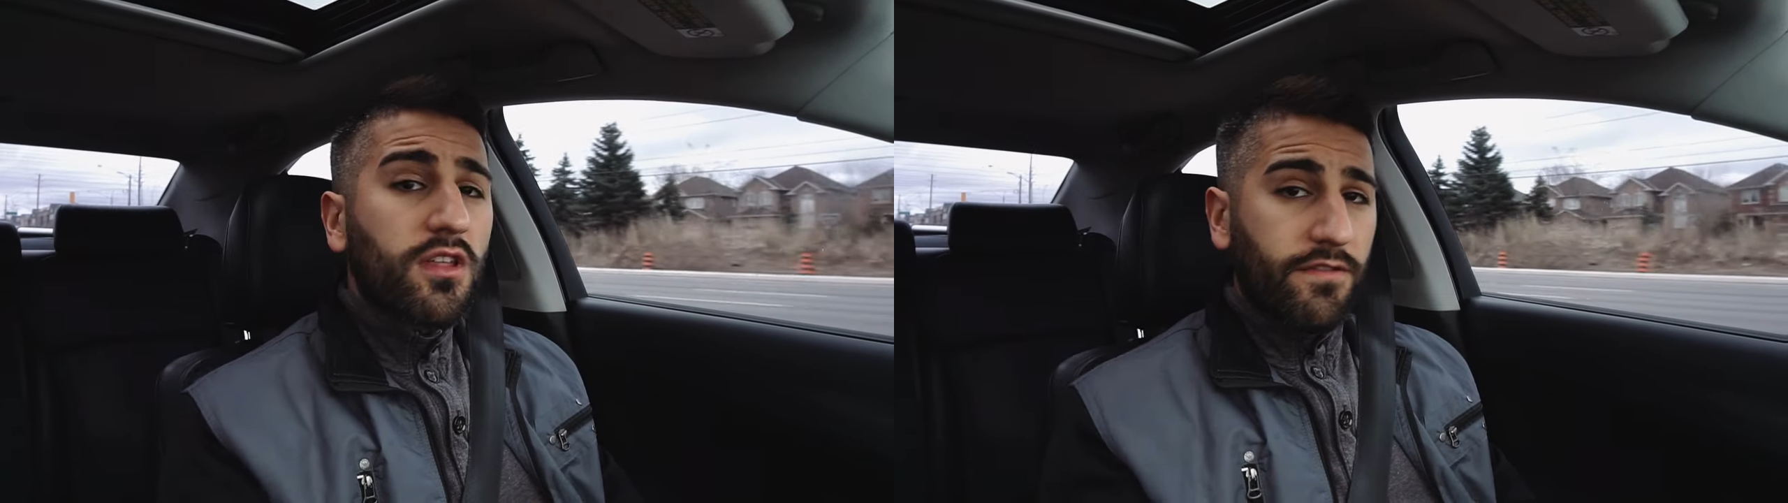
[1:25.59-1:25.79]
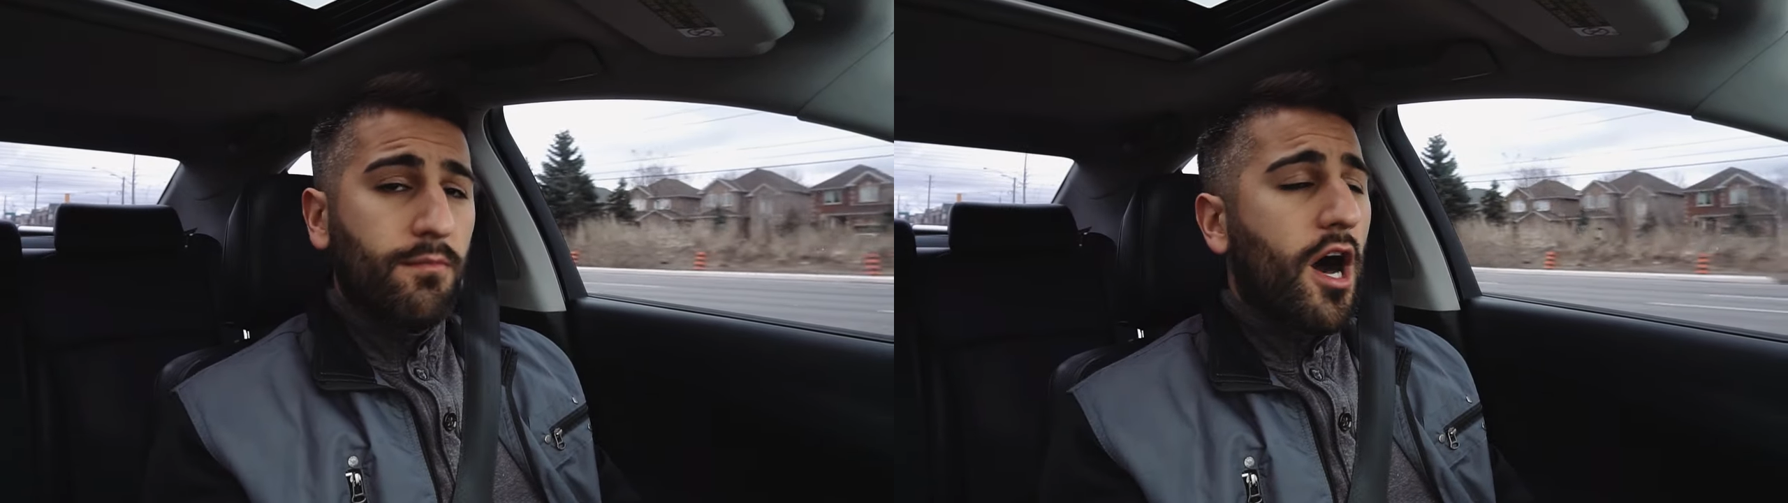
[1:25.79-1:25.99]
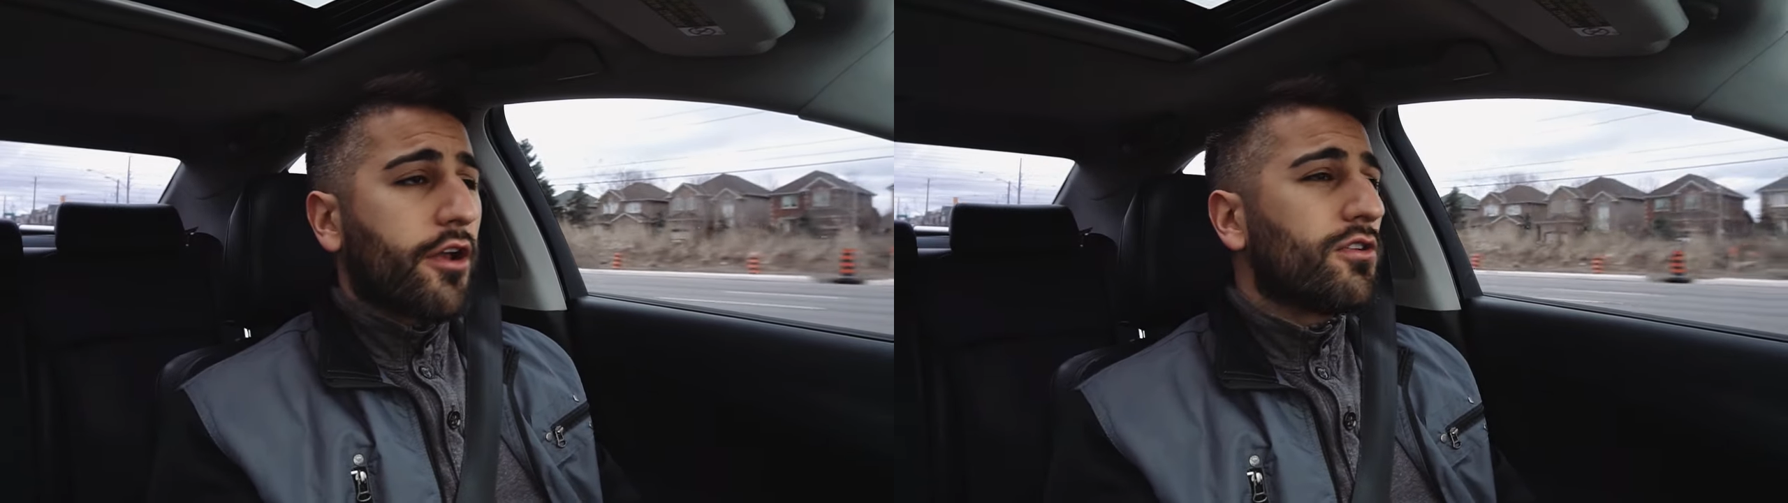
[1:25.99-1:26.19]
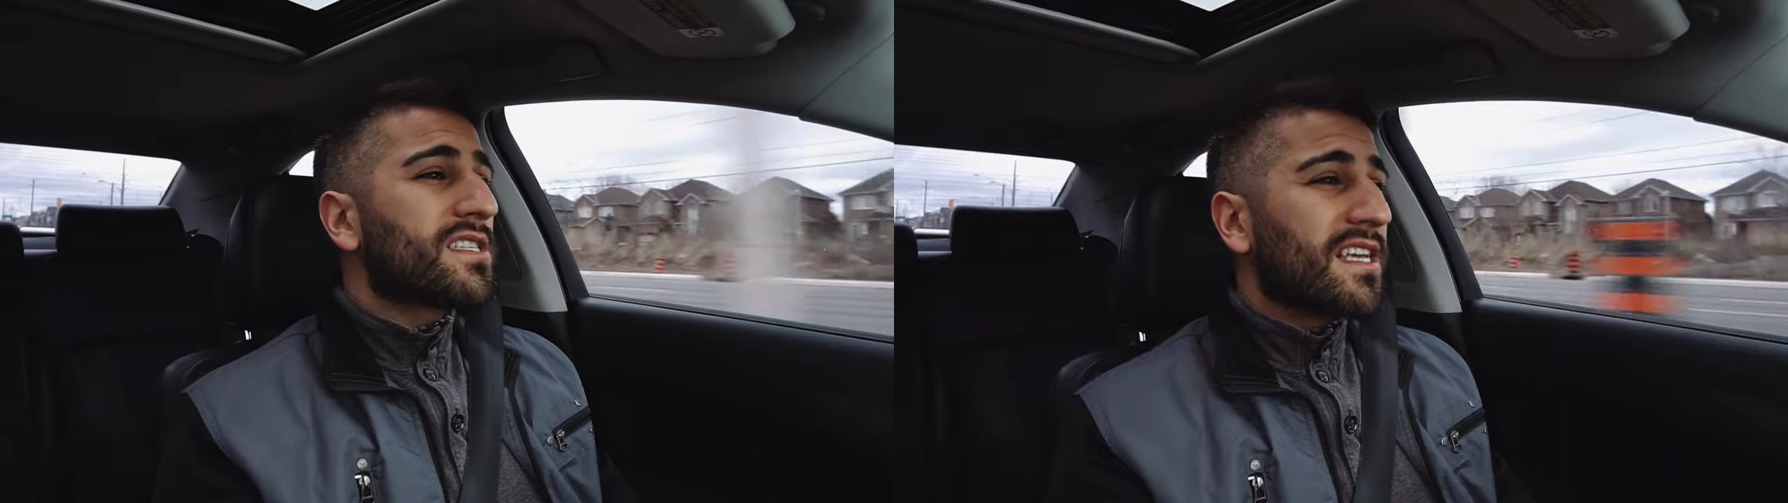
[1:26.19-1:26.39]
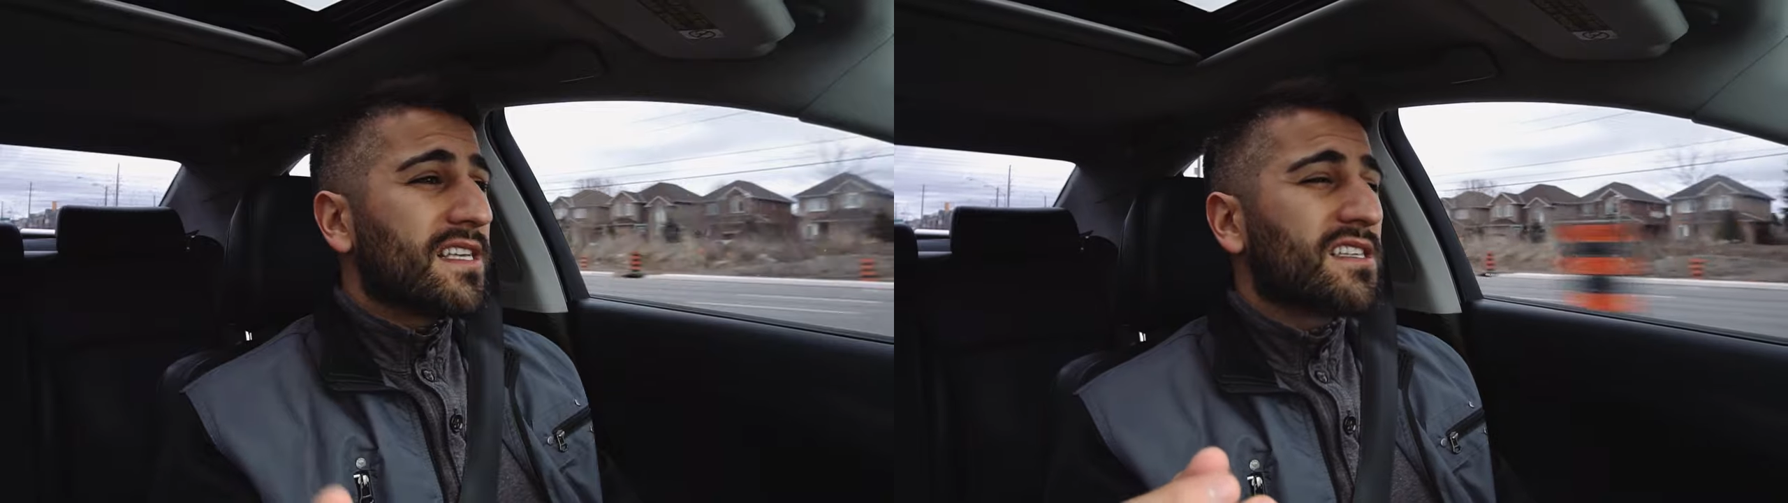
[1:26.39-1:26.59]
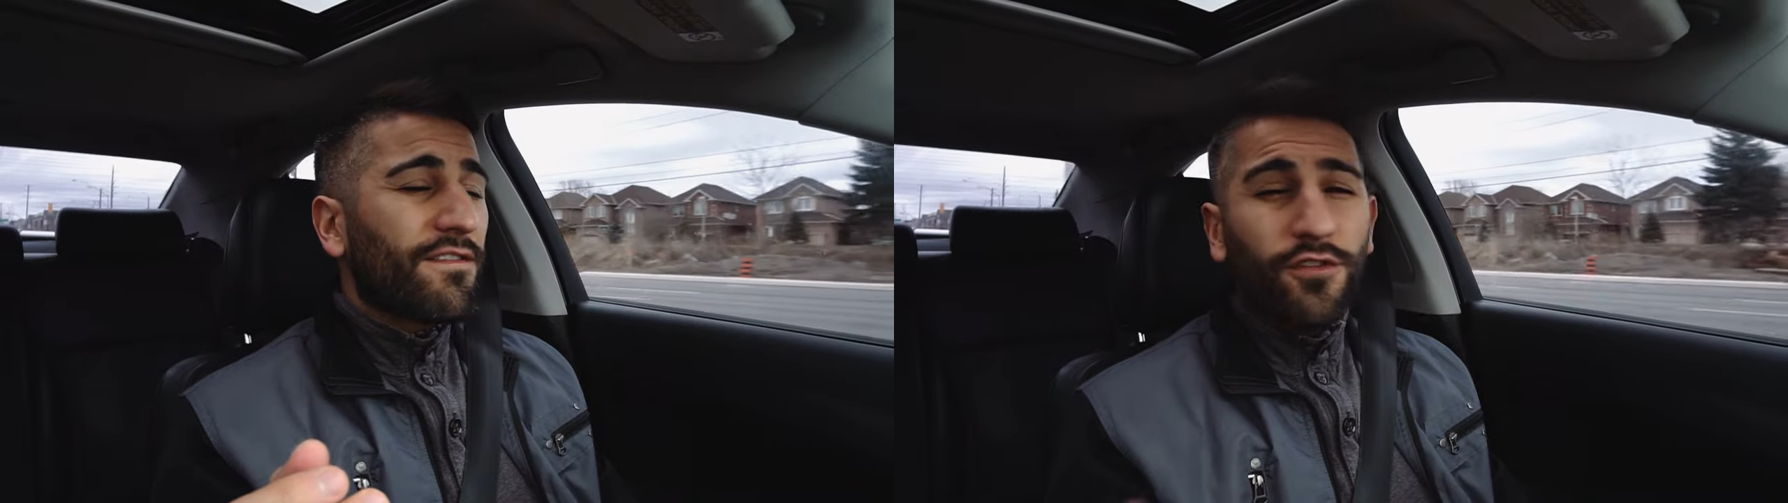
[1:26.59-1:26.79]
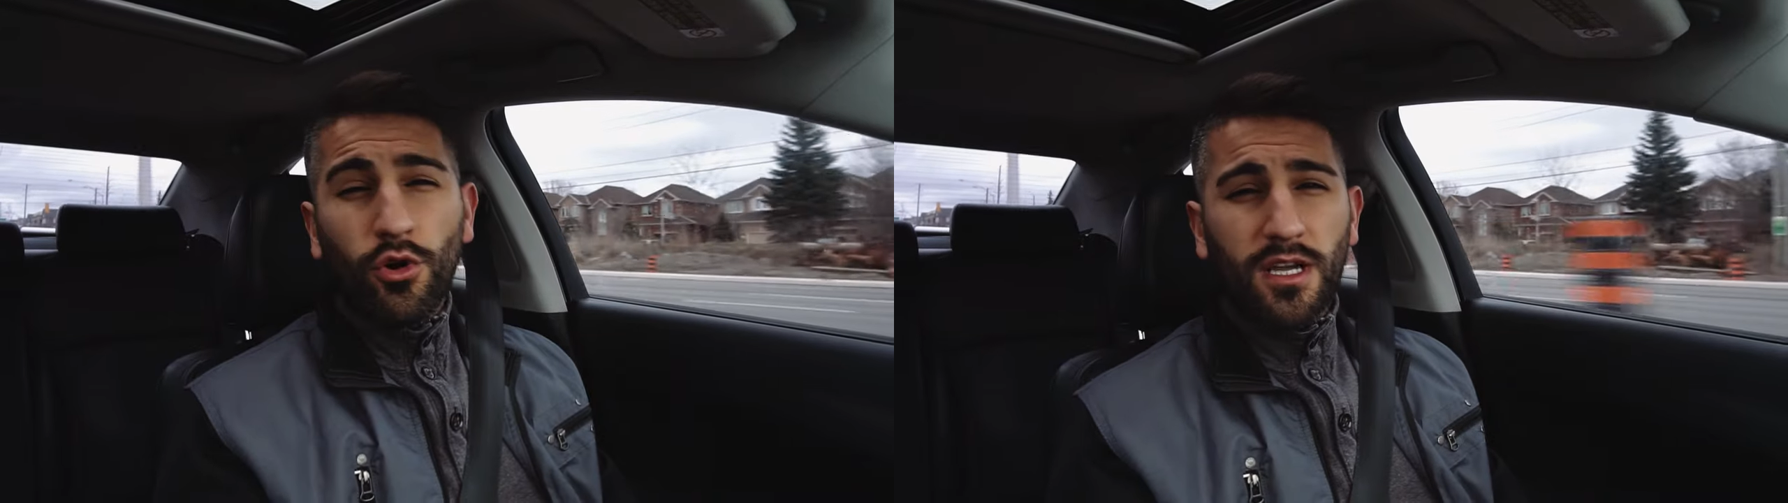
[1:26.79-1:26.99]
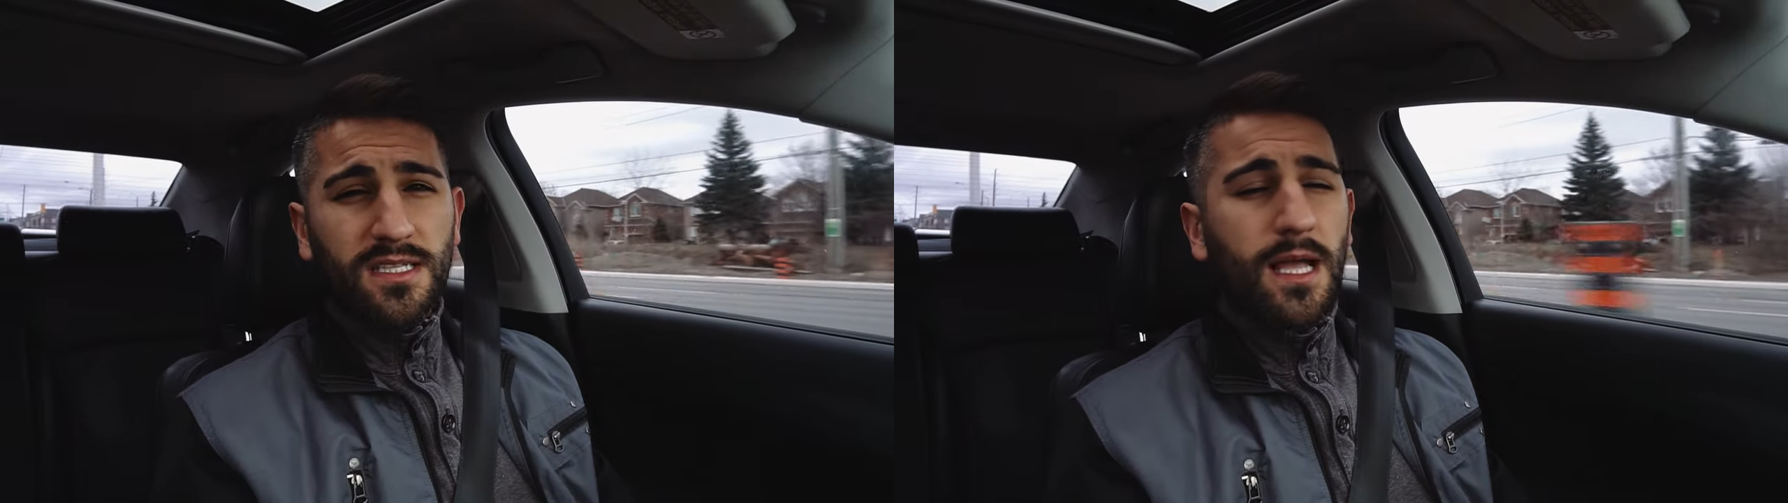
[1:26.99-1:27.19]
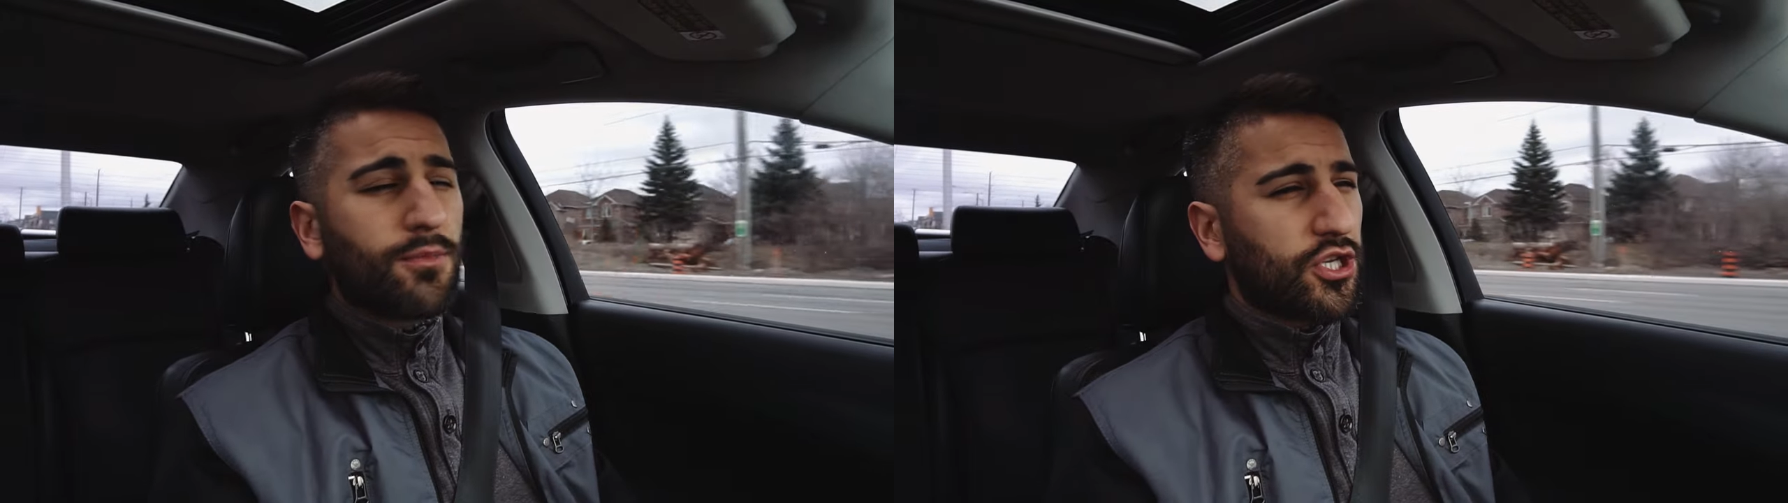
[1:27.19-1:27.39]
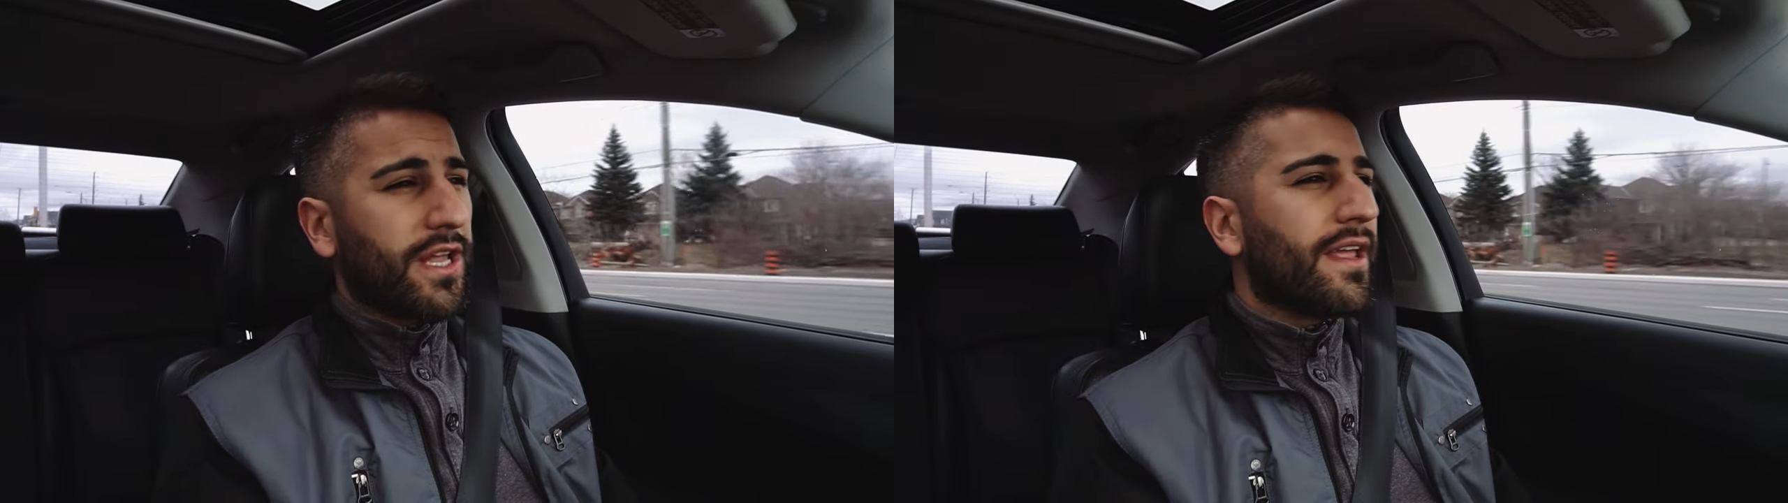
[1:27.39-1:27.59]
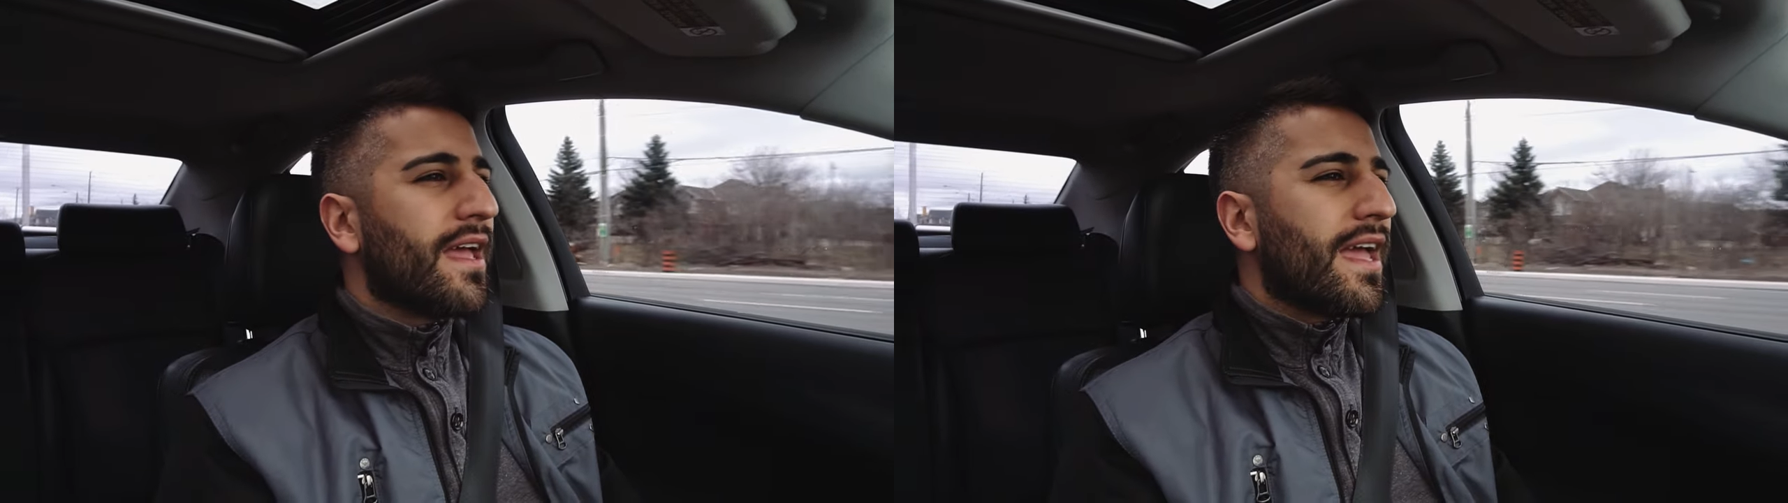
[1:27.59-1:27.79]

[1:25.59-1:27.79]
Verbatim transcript: of the models is fuel consumption